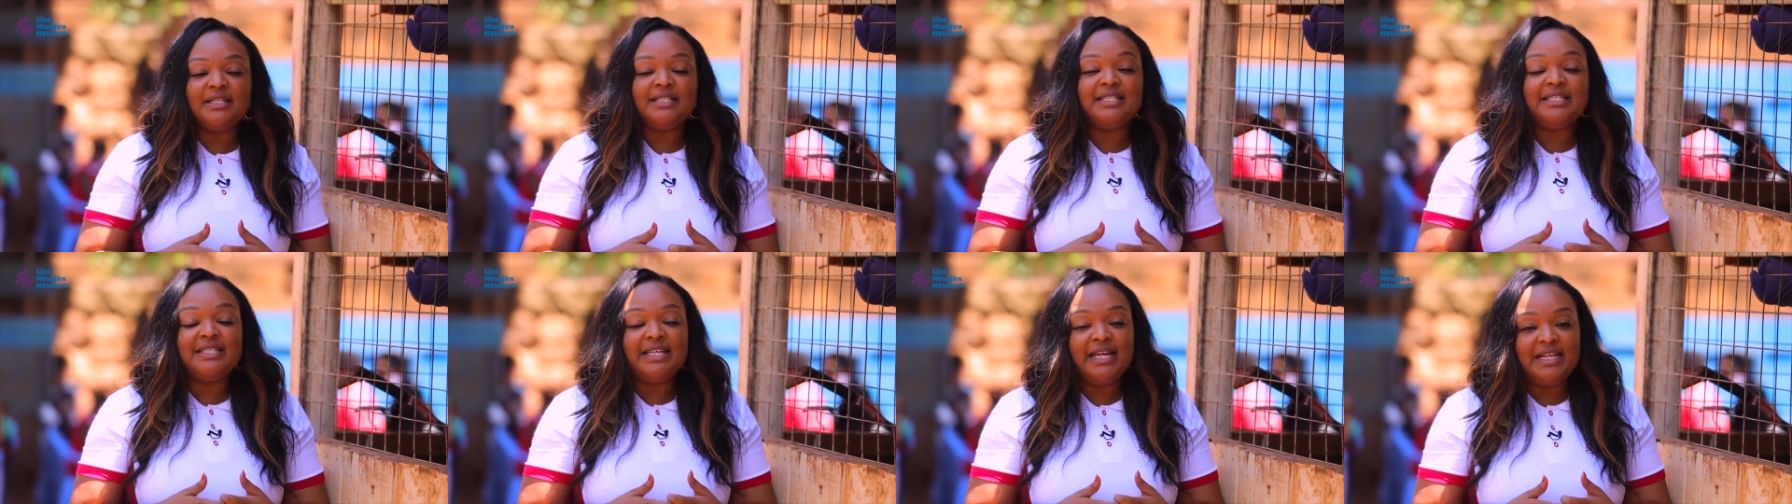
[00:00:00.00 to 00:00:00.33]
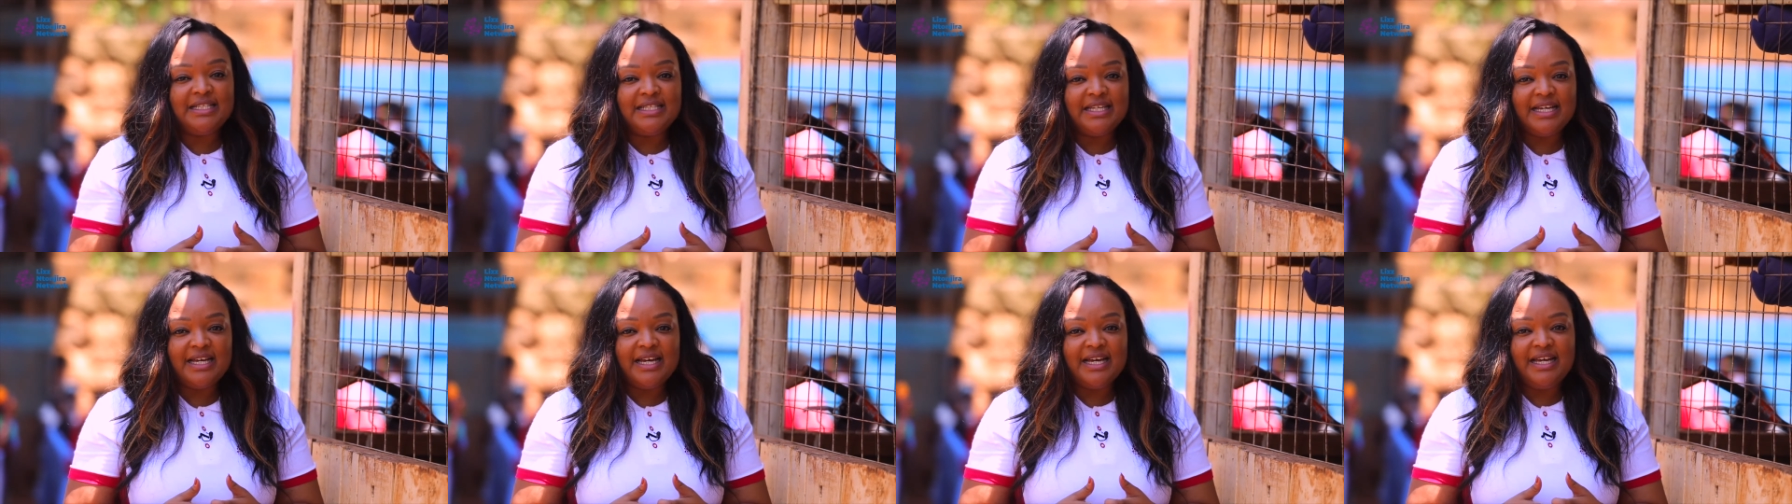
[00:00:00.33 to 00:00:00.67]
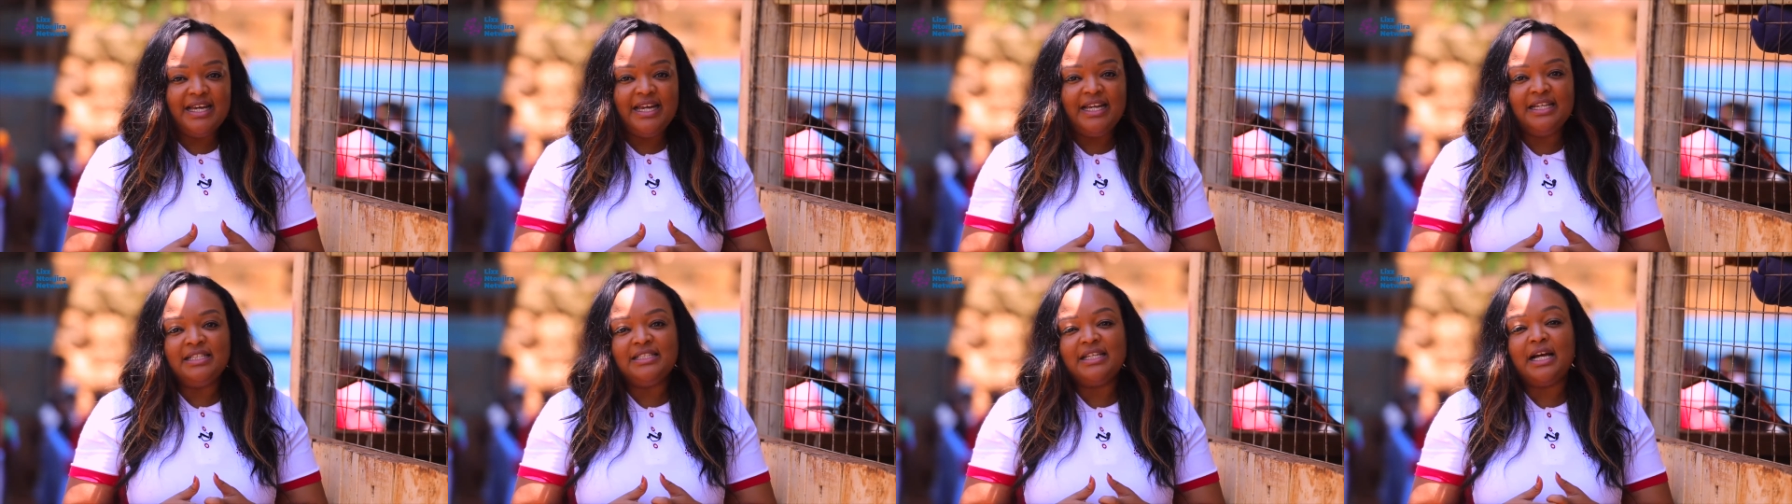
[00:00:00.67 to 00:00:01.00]
Center
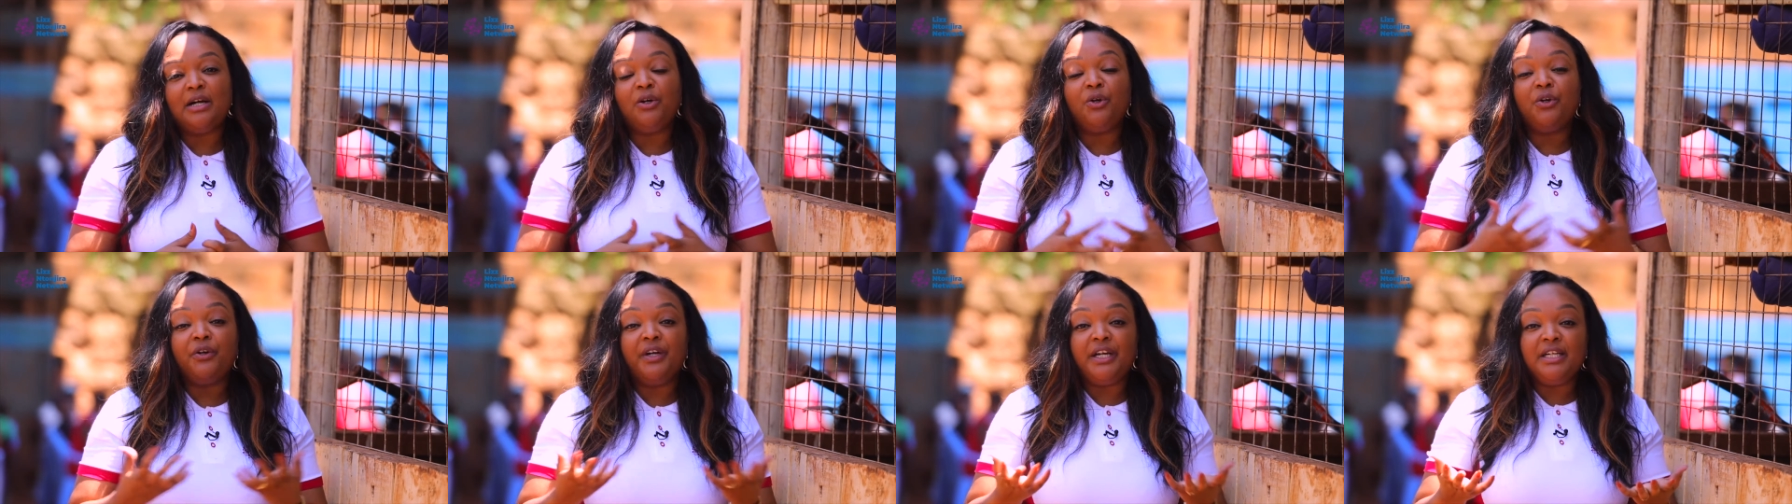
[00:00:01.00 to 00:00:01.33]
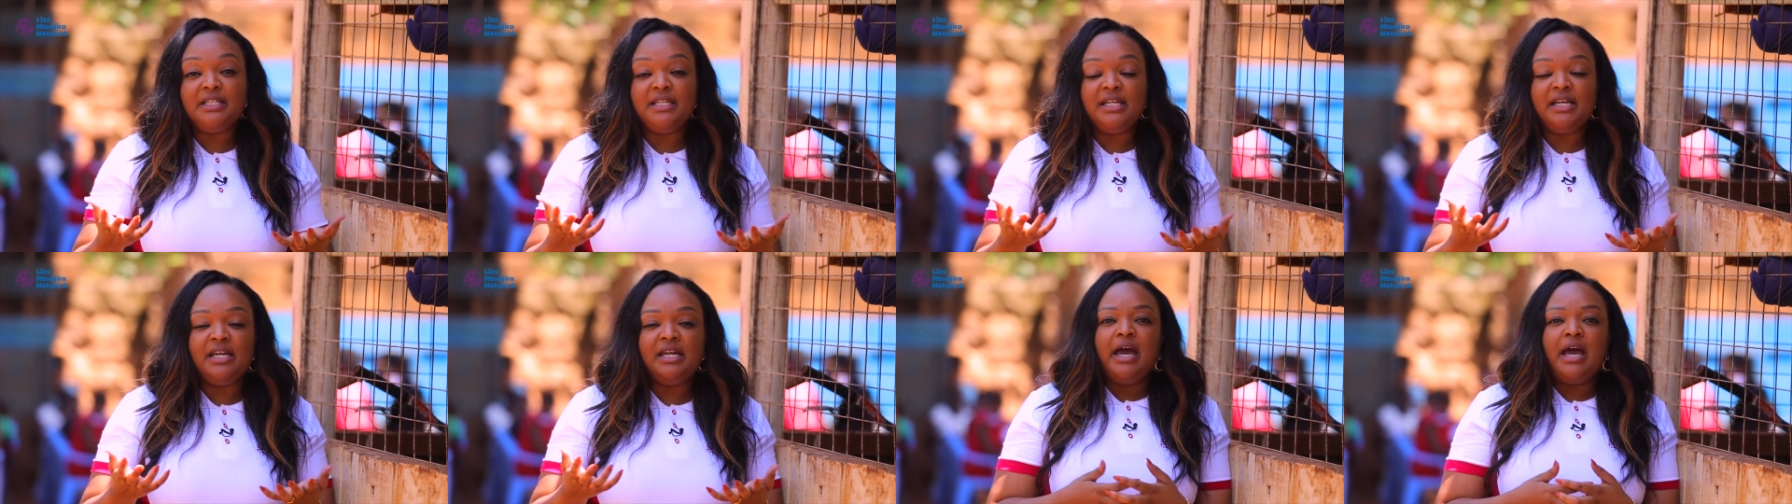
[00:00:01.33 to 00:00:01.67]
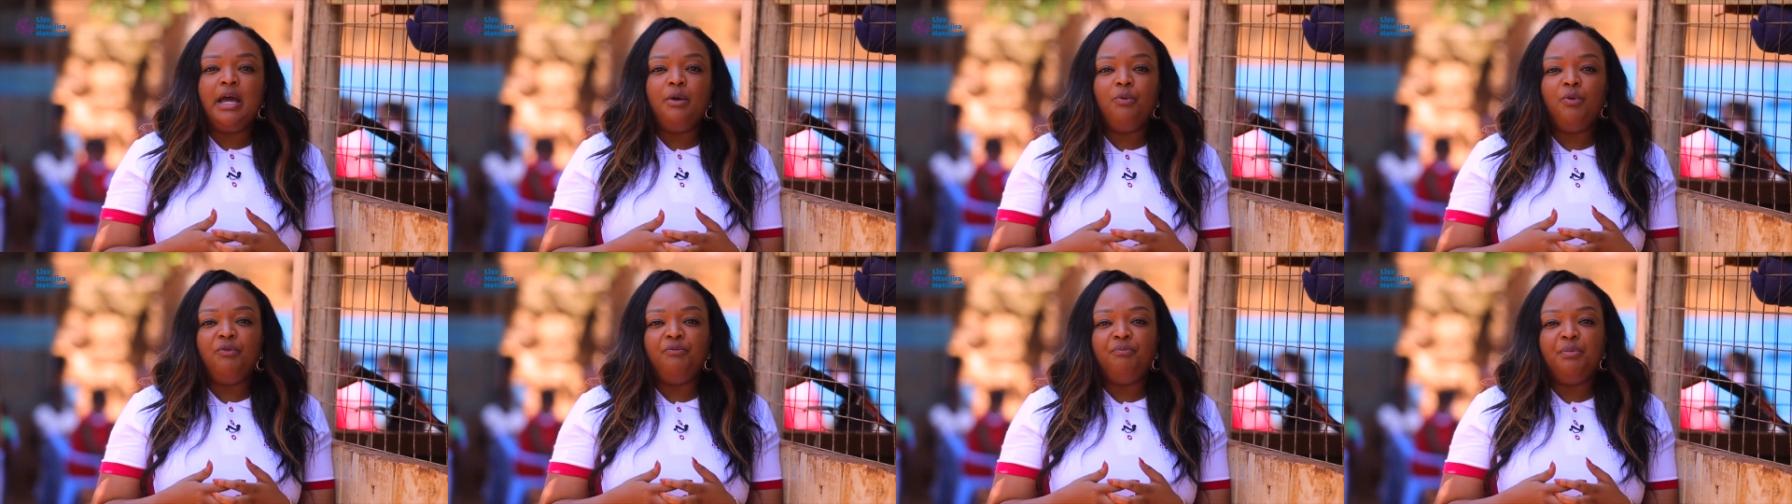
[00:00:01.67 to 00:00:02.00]
in Dagoretti
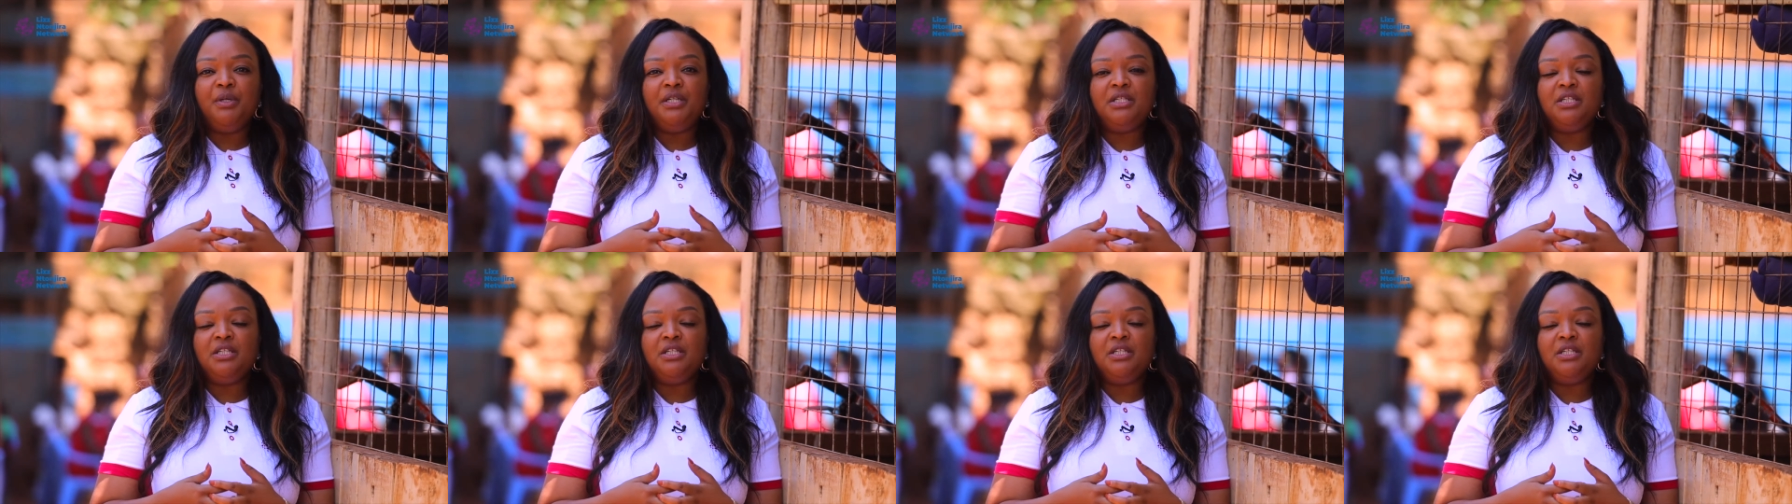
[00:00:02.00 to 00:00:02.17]
and we've been